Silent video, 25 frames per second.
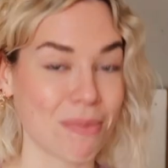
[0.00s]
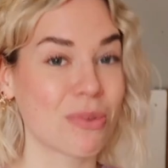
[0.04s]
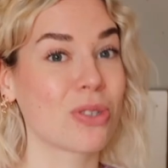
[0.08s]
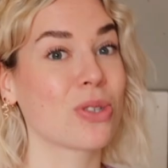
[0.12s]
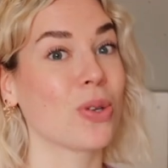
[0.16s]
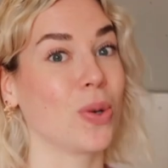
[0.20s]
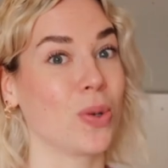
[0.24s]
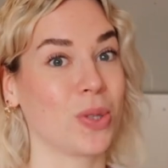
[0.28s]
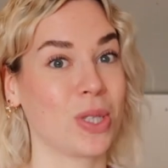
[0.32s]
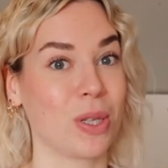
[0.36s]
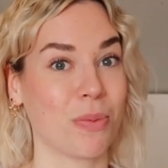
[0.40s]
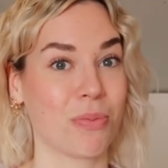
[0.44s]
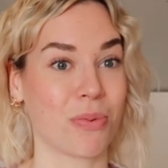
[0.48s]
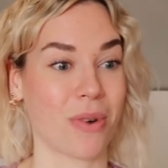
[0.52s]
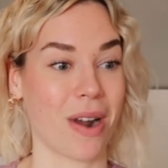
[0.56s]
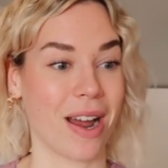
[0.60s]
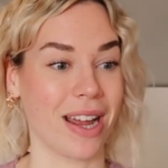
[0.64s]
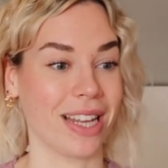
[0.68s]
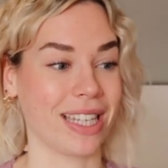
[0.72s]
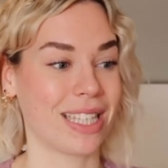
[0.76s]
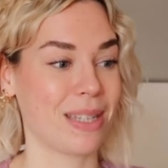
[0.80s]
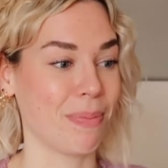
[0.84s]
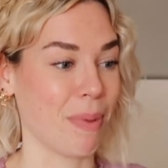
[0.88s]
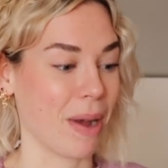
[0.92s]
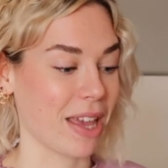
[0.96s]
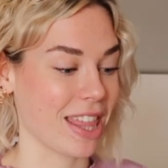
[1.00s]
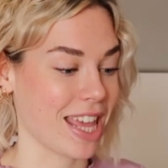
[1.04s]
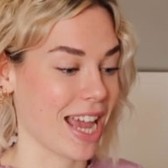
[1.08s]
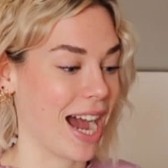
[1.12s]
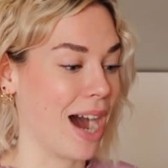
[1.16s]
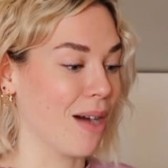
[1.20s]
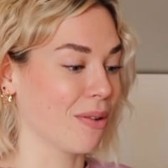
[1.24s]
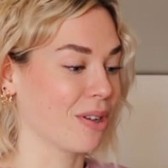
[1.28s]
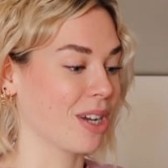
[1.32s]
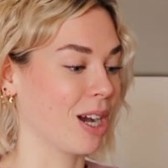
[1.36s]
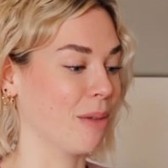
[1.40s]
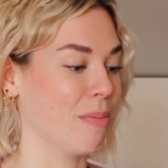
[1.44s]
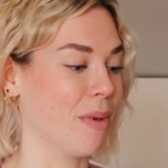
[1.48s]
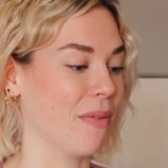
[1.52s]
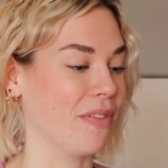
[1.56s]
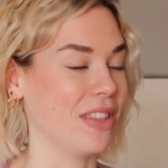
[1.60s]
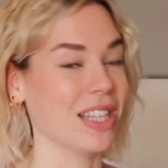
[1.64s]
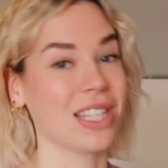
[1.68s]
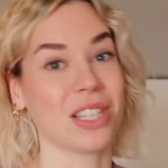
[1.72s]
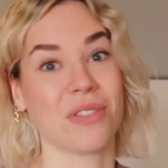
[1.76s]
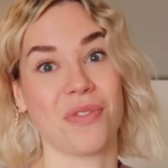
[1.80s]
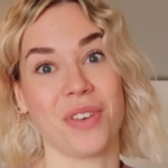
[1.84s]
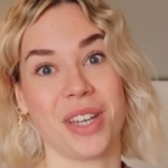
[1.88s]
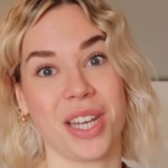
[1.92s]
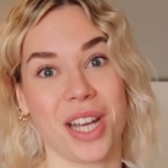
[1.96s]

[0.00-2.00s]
I'm so surprised by the outcome of this